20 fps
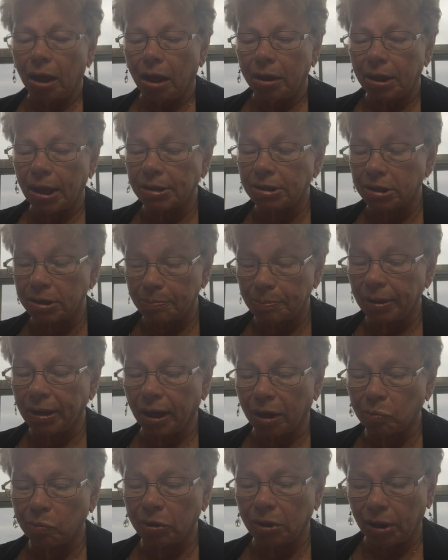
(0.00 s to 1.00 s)
That's something
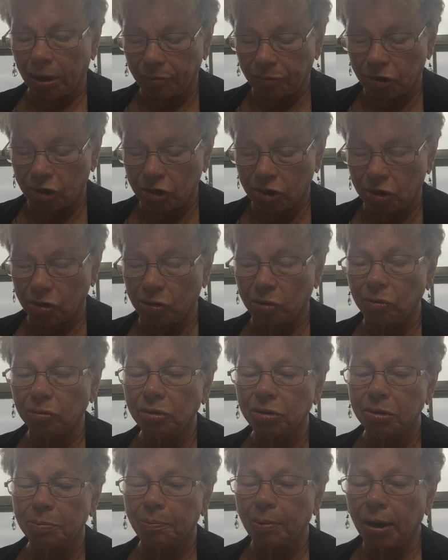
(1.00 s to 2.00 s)
I would love to do,
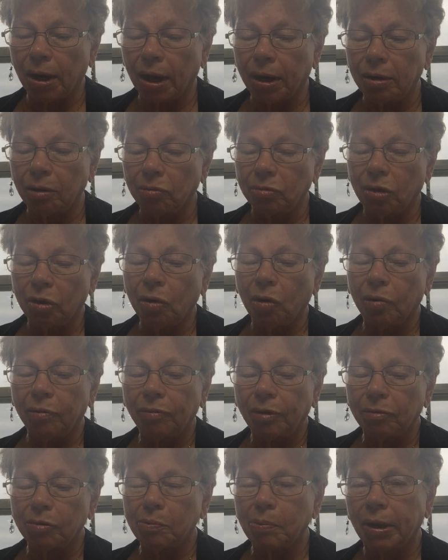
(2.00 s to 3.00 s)
but I don't know. If
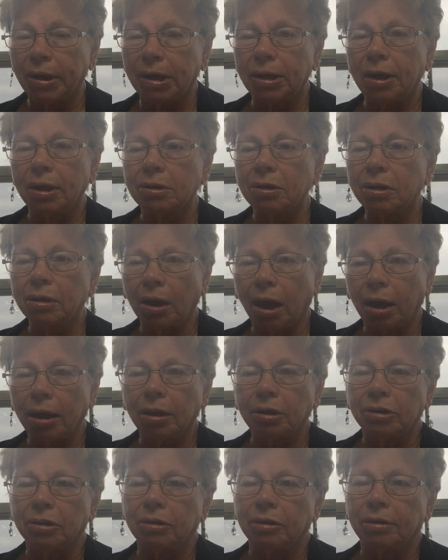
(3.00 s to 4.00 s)
everybody does it,
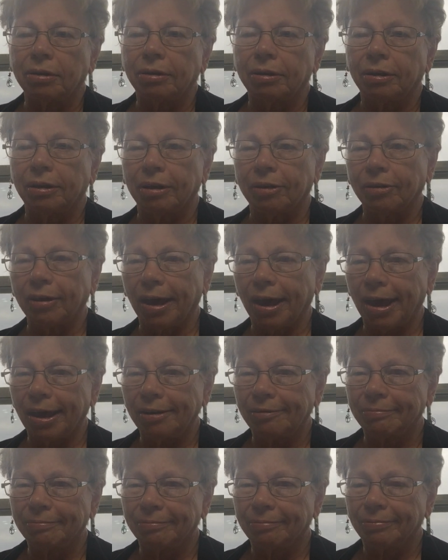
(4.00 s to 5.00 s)
I'll do it. Okay?
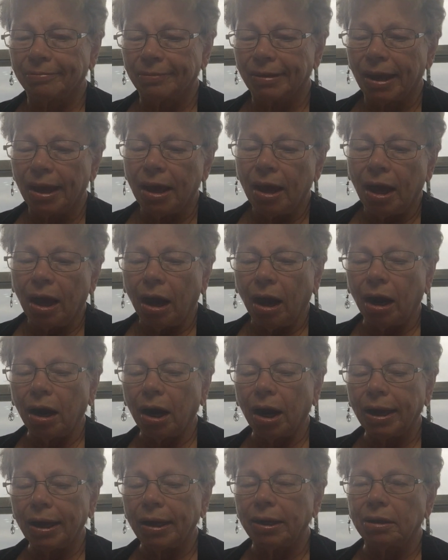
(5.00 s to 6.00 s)
All
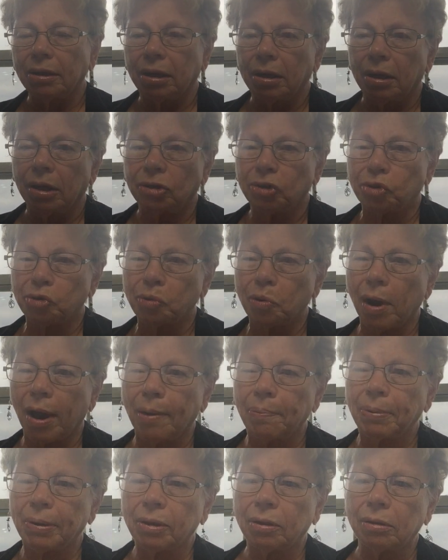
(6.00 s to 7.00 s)
right.
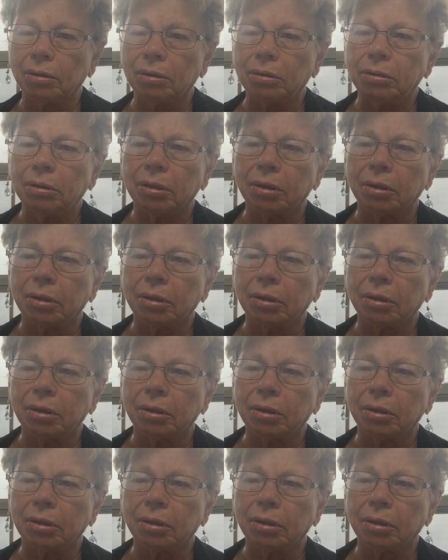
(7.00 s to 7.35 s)
Tropical